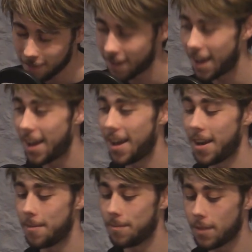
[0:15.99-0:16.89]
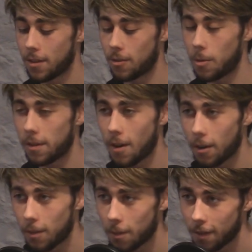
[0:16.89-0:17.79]
Do you want to
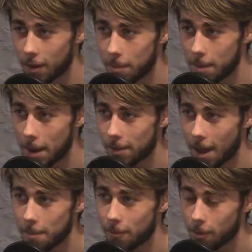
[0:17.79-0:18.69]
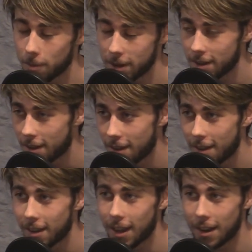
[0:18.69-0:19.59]
talk to us a little bit about that before we
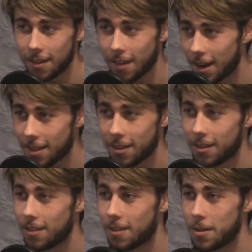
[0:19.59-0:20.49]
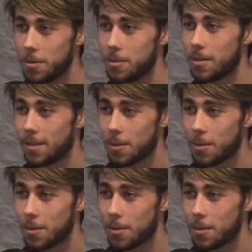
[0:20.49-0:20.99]
get into anything too